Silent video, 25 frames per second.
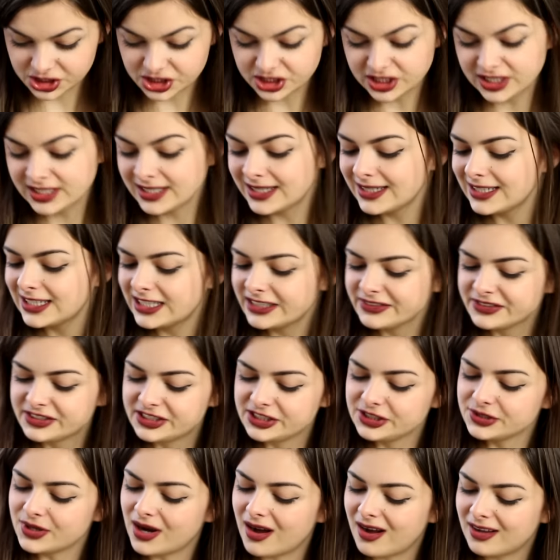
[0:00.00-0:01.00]
Janina Loves
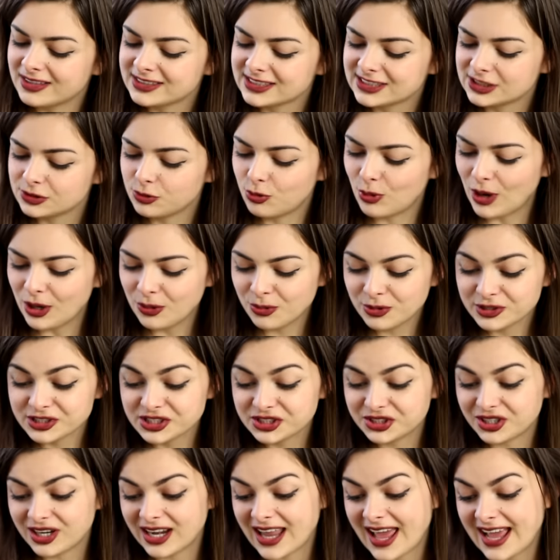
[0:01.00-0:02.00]
You asks, when was
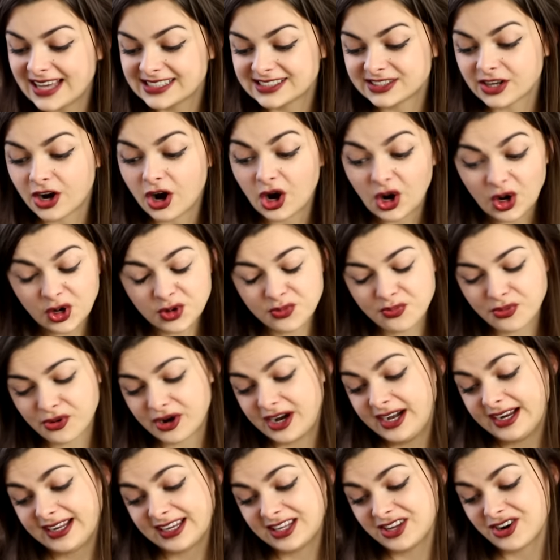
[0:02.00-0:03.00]
your last
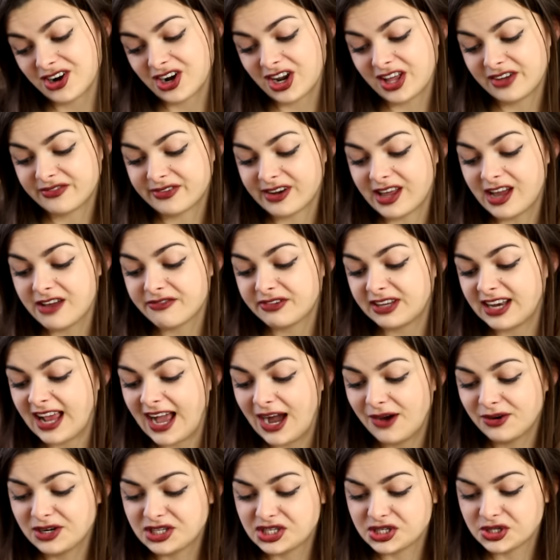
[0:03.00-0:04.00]
heartbreak in your love life and
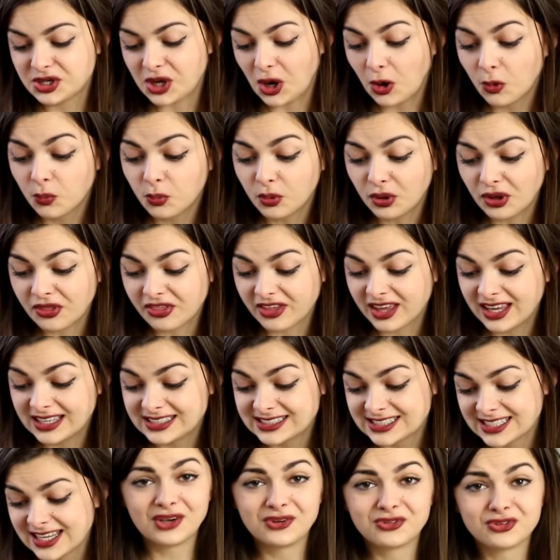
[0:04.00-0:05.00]
how did you cope with
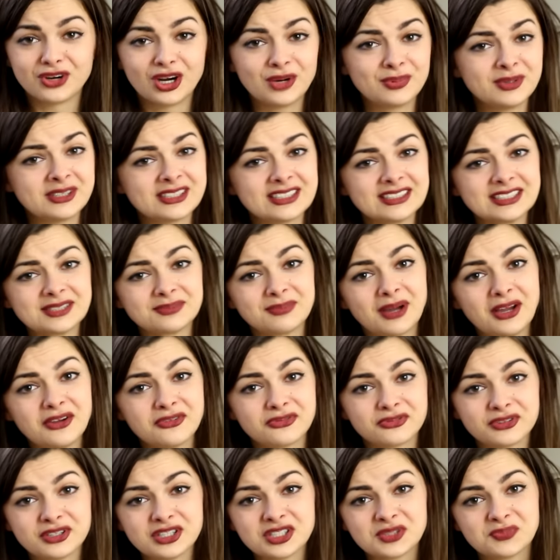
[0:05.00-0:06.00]
it? Robert is my
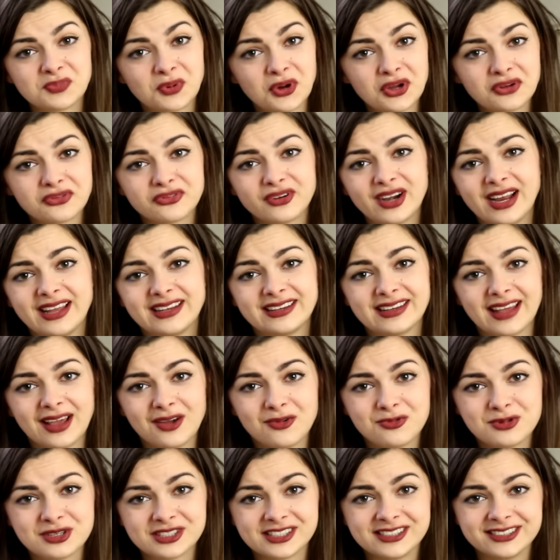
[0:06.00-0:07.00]
first boyfriend
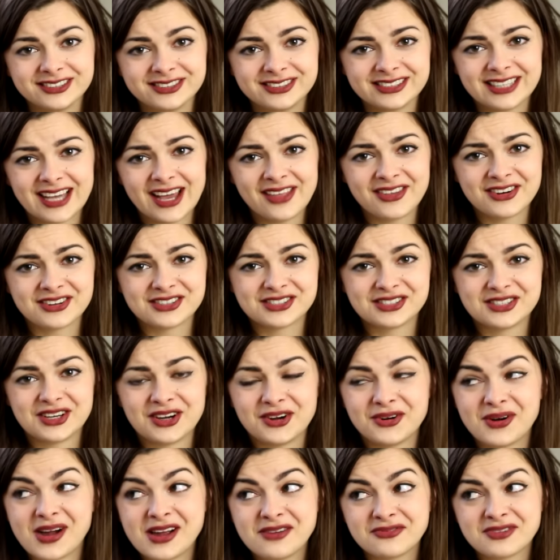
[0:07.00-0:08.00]
and we're still together,
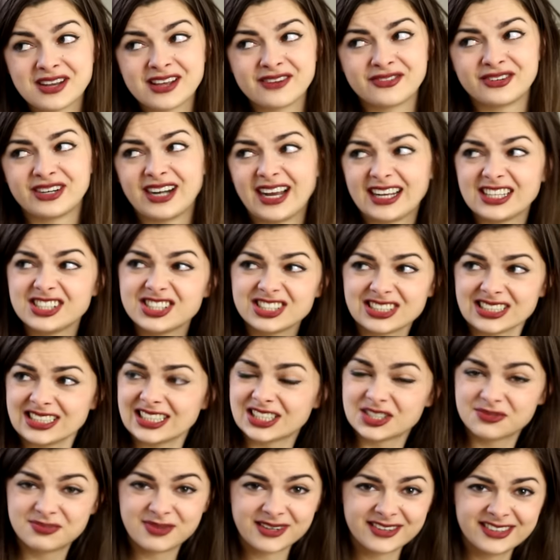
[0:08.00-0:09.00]
so I've never actually
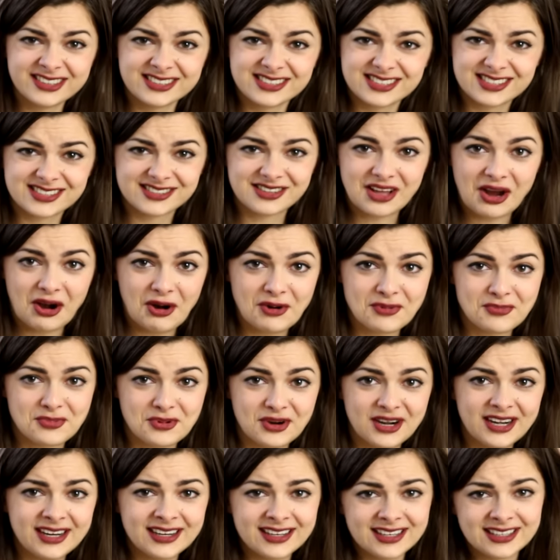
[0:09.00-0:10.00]
experienced
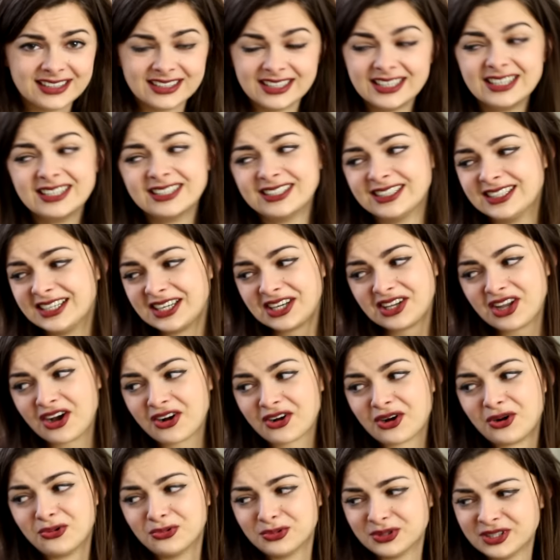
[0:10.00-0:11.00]
heartbreak,
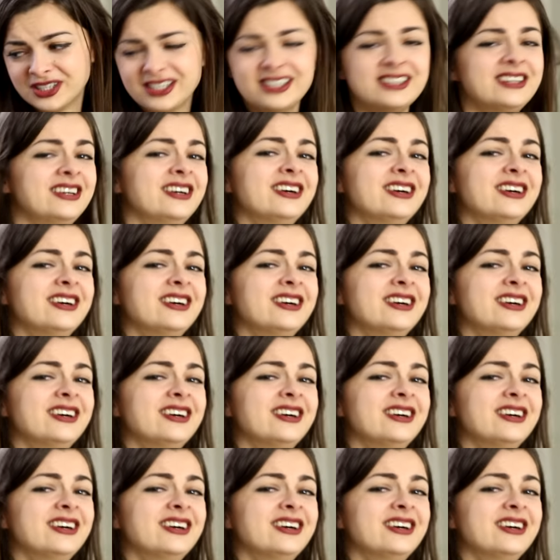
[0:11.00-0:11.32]
knock on wood.